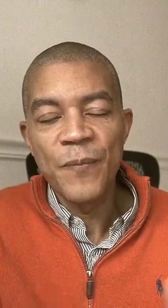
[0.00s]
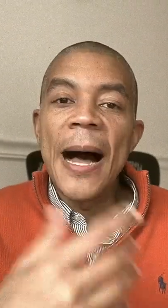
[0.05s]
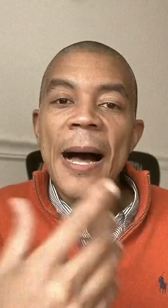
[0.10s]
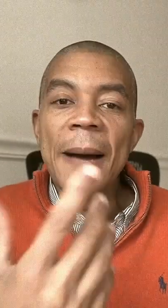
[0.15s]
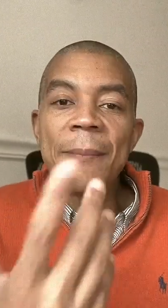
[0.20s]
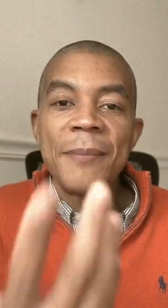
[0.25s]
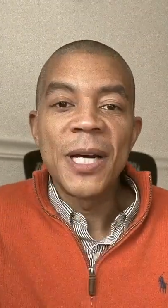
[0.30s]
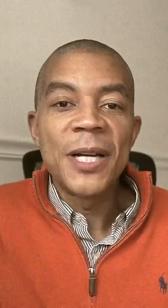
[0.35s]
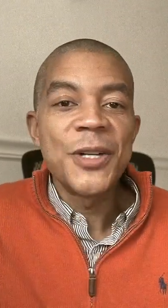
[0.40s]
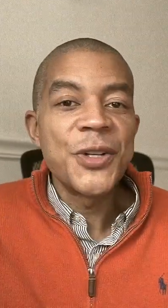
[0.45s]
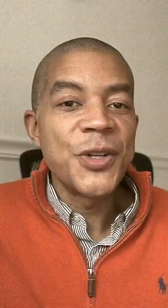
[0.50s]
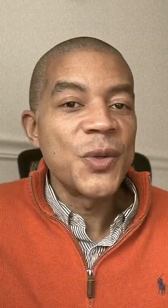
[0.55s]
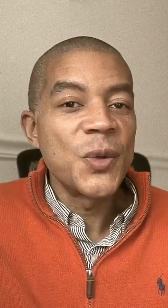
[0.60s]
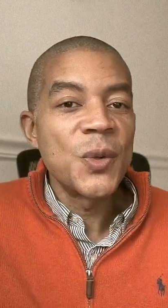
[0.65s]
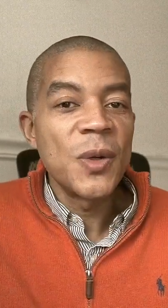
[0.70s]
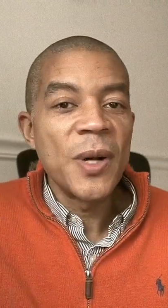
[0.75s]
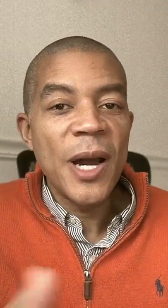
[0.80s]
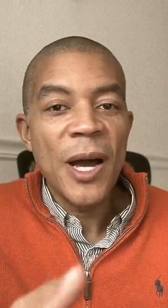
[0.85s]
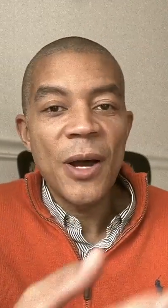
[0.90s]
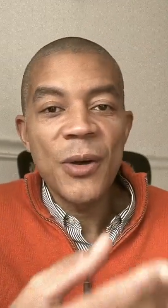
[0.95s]
I'm not
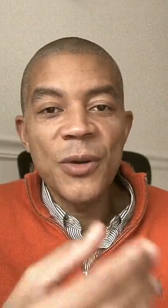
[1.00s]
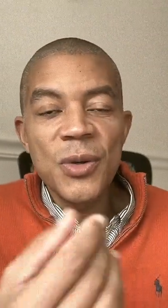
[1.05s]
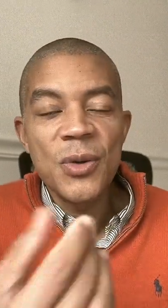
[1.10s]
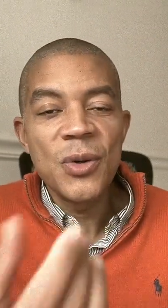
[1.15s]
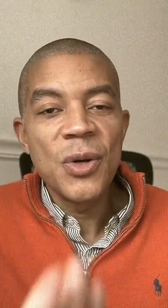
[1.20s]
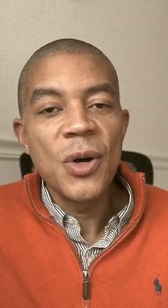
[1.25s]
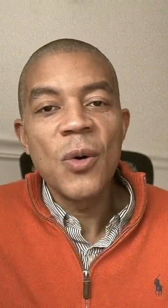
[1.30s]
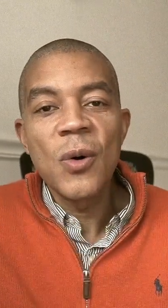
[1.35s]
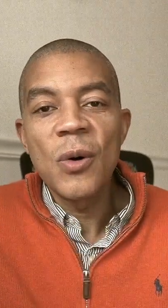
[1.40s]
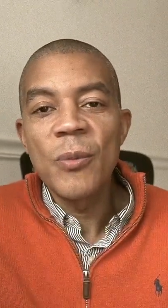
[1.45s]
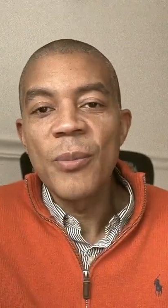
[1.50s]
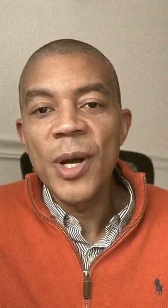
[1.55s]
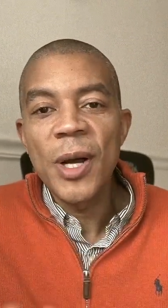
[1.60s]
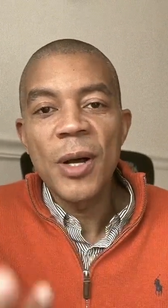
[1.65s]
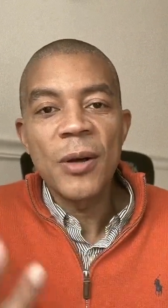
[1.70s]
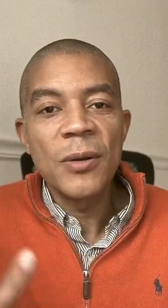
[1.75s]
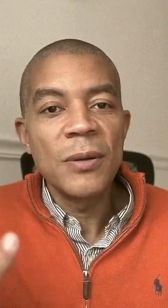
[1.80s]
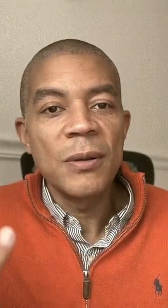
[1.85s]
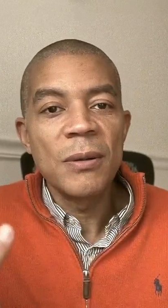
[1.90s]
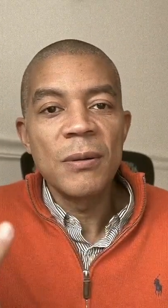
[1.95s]
sure how you go
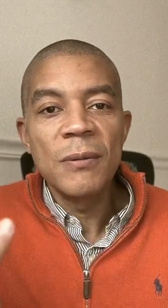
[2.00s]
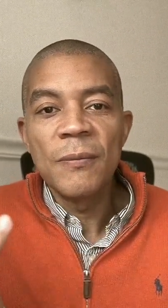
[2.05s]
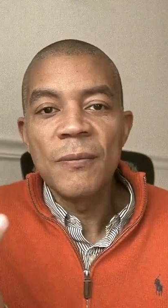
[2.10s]
about